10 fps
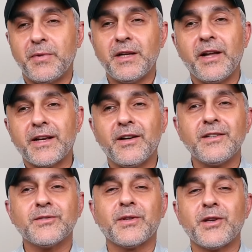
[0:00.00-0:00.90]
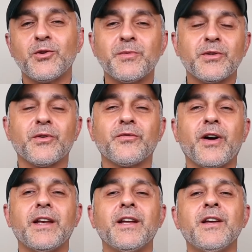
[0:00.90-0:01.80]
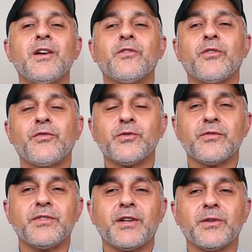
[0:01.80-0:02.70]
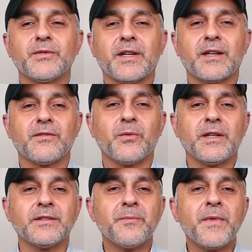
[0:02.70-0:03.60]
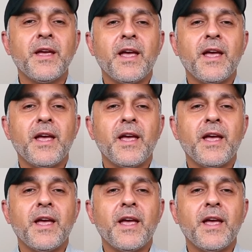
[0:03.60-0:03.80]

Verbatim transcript: bell icon so that you'll be notified for future videos and giveaways.